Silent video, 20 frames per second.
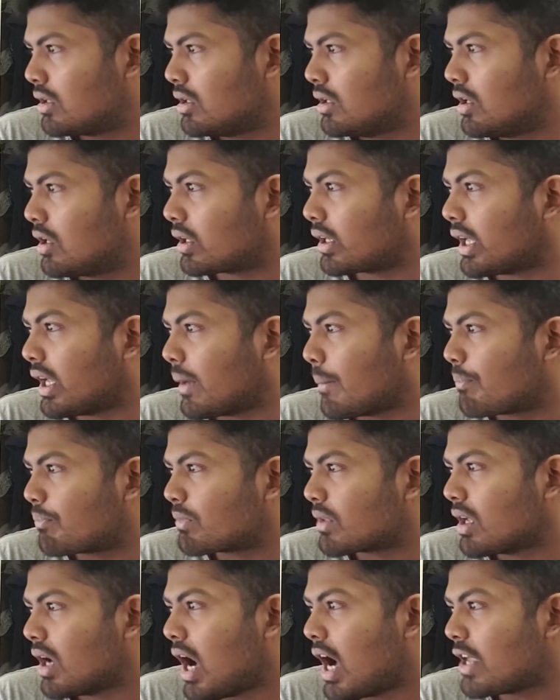Okay,
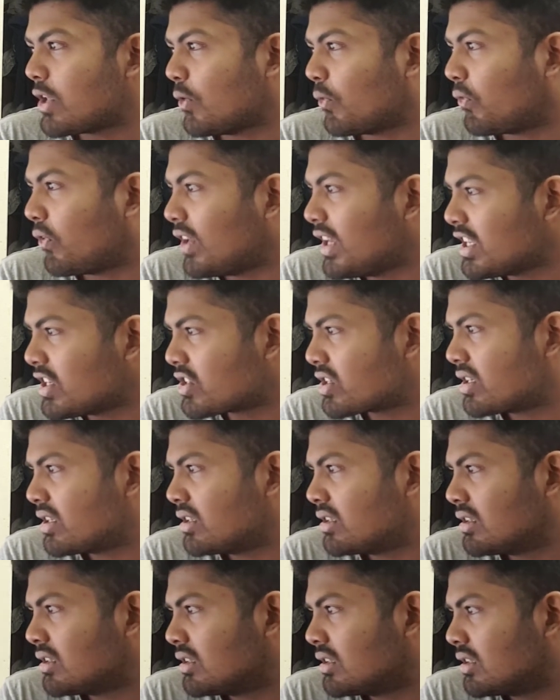are you finished?
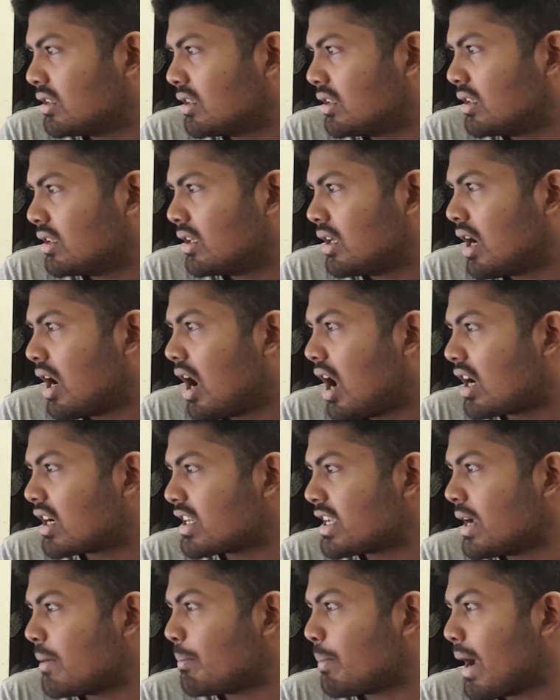
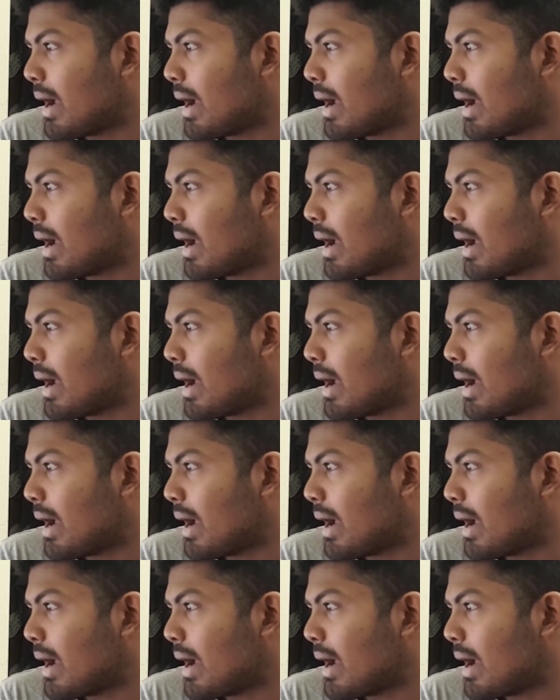Hurry up